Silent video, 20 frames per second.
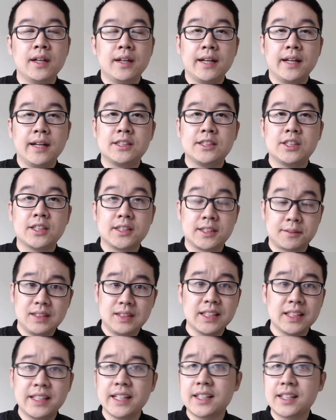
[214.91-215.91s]
and just
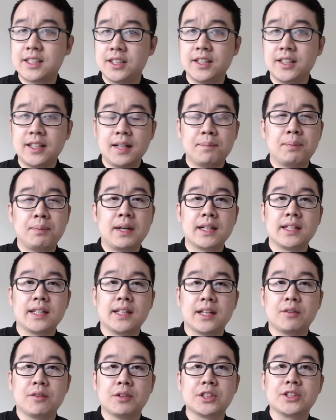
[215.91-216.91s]
get good at body
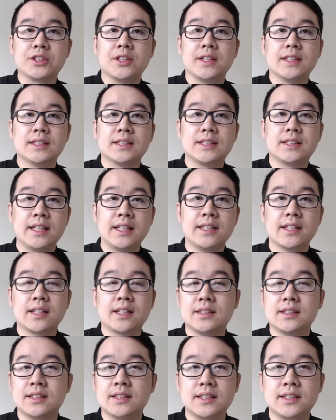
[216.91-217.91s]
language so you can send a
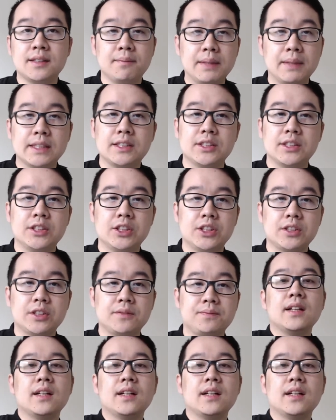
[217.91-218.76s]
consistent message.